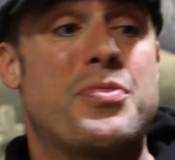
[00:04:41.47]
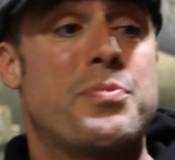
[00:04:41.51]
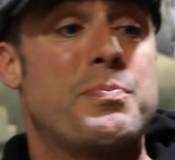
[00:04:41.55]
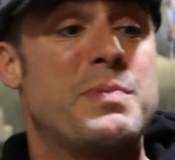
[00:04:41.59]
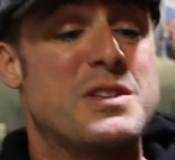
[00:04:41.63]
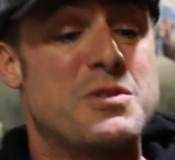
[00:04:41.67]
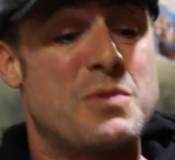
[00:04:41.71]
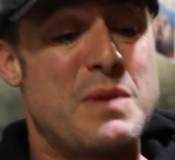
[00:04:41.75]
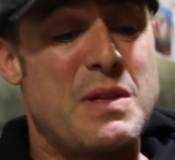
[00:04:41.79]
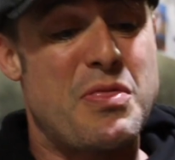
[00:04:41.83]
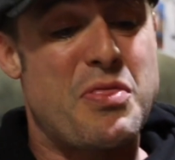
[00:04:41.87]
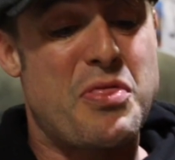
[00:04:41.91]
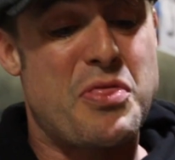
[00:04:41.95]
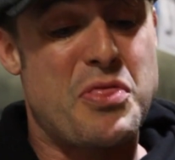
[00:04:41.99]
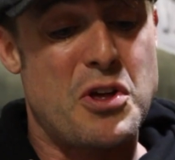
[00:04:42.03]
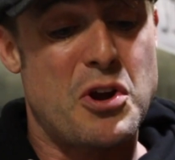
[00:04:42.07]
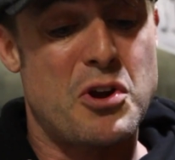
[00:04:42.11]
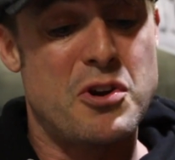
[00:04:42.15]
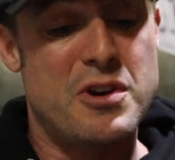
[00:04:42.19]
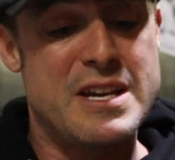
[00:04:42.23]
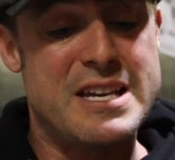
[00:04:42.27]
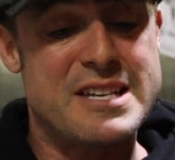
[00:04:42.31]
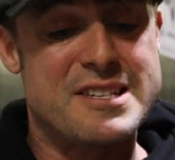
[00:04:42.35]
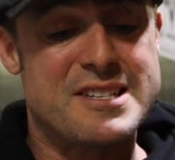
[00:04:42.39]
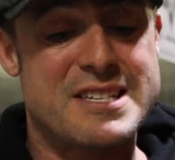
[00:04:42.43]
between
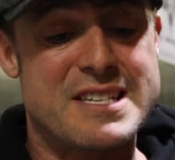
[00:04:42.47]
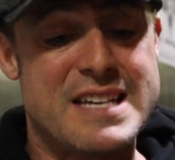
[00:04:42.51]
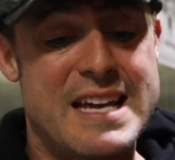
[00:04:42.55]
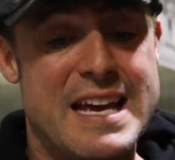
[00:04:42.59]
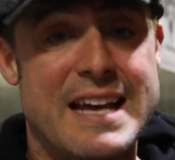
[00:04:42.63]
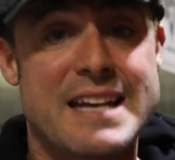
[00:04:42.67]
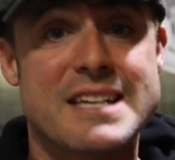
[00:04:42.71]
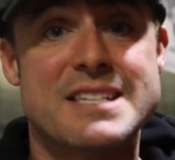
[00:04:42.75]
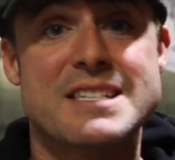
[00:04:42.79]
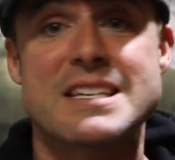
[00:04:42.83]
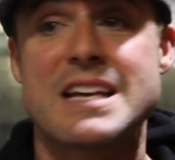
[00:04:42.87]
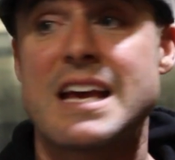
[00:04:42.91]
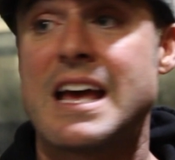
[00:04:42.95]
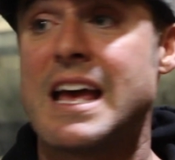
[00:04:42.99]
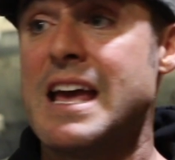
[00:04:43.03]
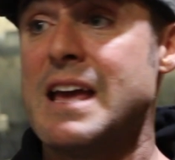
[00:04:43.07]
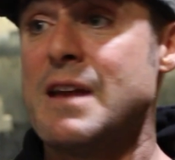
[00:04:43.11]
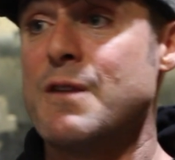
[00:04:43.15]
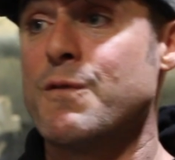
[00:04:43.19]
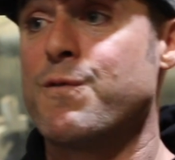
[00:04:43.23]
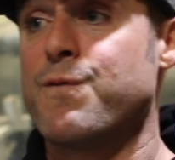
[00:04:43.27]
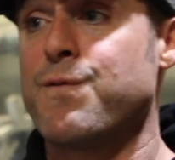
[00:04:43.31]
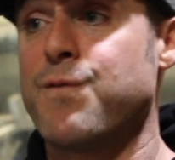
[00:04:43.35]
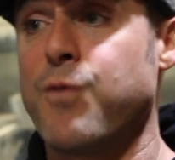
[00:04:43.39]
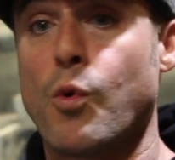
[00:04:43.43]
36
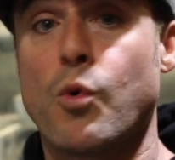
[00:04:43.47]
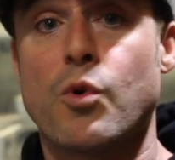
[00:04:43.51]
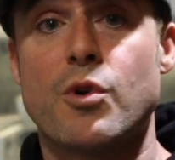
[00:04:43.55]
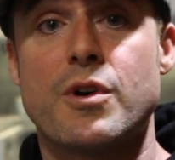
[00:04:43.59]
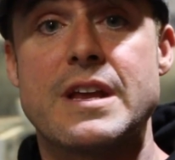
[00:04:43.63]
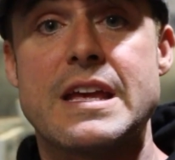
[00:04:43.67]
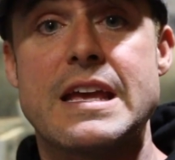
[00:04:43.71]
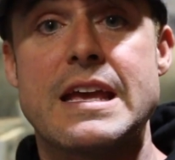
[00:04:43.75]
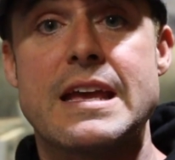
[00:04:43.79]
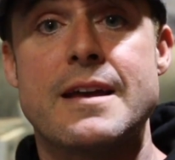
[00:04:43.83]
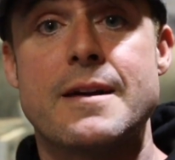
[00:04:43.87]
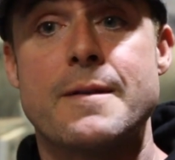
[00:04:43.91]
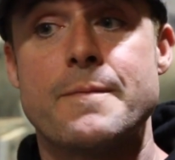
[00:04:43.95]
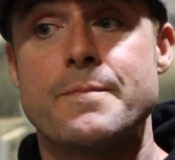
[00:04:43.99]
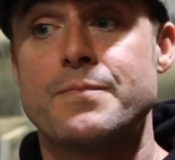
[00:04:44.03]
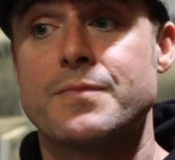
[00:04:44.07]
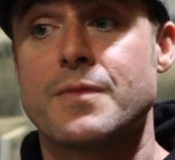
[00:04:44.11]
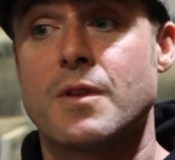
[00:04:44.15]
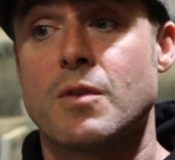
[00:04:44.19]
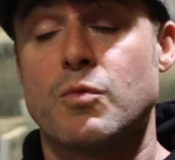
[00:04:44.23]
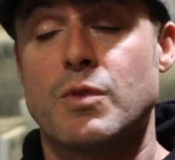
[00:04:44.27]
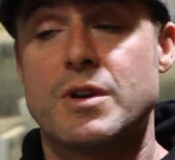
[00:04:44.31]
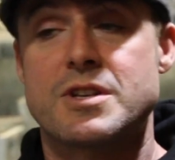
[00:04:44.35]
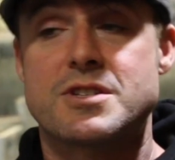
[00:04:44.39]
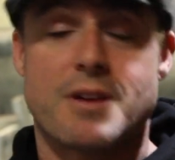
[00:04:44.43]
and 40,
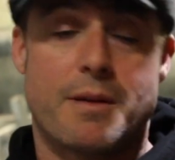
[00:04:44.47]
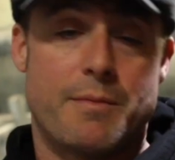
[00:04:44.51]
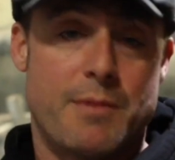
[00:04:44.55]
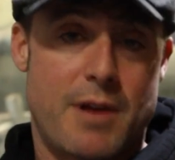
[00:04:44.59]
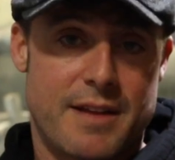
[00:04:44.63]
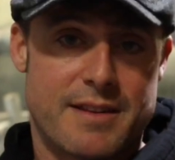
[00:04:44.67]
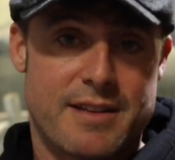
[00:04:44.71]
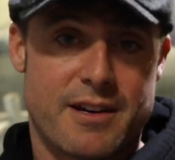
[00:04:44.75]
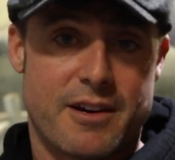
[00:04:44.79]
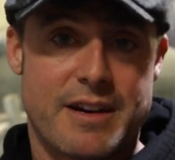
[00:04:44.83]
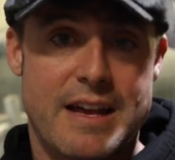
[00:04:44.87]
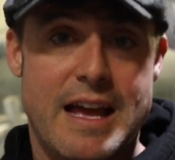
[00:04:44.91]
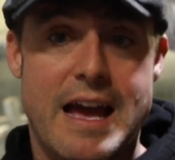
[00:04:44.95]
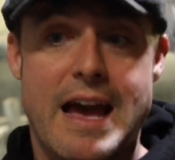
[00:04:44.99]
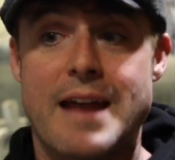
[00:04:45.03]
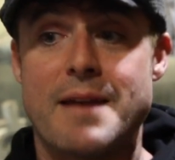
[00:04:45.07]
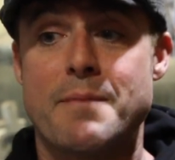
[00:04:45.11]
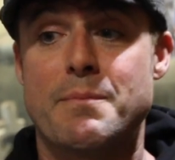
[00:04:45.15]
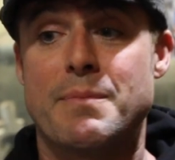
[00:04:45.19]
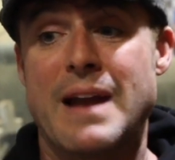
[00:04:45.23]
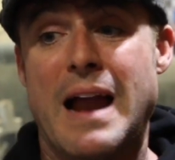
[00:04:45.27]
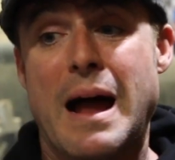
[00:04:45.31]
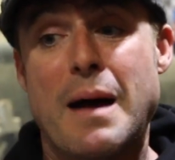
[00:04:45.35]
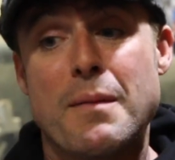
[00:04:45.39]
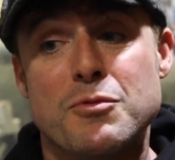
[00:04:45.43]
which I'm not there
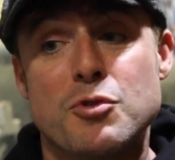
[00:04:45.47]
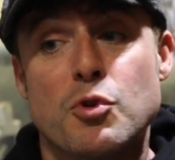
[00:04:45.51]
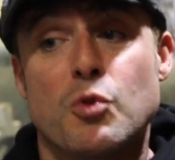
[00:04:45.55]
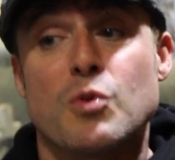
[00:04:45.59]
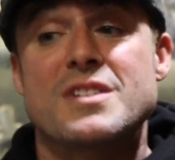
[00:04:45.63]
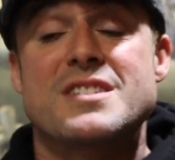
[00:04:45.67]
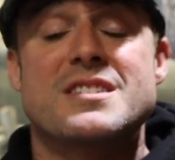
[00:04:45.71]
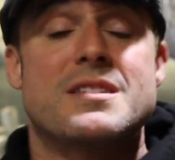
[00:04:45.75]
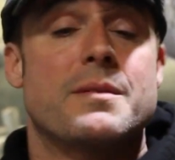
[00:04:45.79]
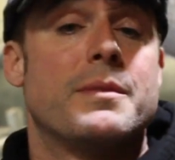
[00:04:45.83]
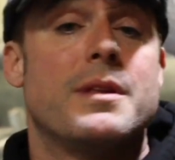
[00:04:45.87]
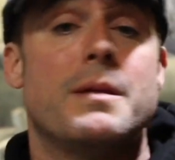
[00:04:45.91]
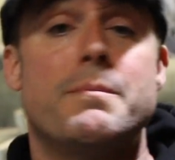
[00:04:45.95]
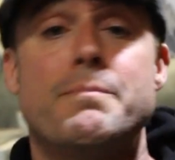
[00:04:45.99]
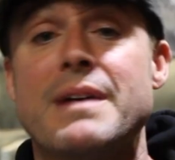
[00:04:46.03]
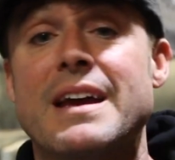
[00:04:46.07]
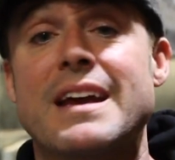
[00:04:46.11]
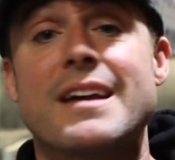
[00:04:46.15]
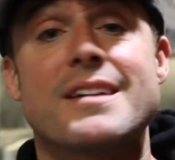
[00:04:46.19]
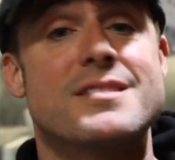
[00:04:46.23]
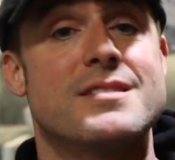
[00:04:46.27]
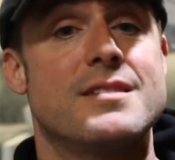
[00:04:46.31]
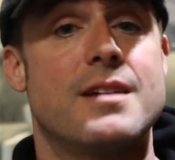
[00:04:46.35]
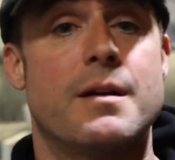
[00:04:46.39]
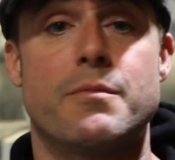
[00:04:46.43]
yet, but I'm doing some of the
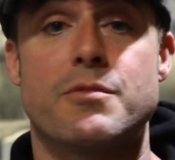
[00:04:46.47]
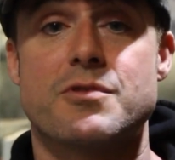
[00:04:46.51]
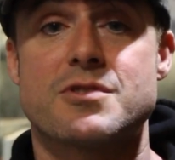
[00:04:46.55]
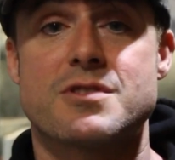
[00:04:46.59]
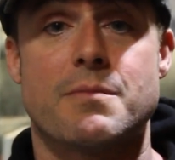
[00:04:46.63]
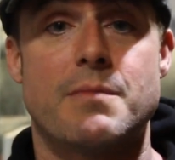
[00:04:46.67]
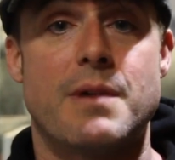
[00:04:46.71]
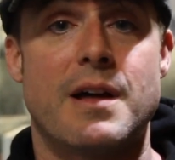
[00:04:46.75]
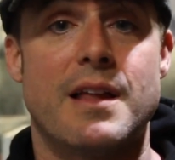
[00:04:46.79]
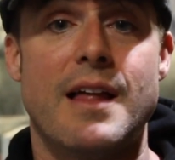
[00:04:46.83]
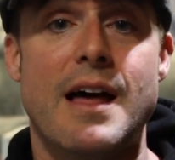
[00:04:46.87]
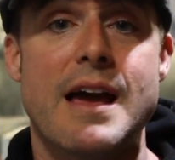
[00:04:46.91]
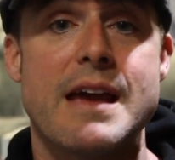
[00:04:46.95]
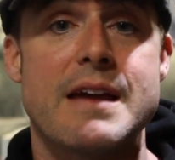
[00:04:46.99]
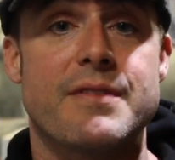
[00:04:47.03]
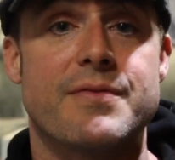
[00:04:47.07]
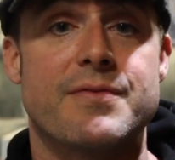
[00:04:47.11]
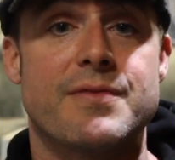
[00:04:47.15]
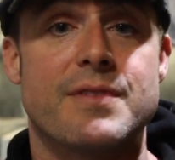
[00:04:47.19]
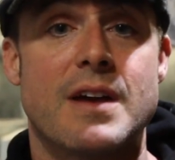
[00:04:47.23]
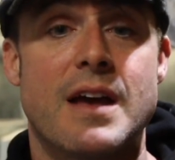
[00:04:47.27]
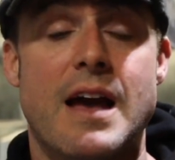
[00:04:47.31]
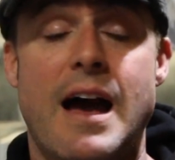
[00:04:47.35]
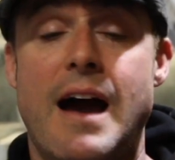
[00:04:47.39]
biggest numbers in my life.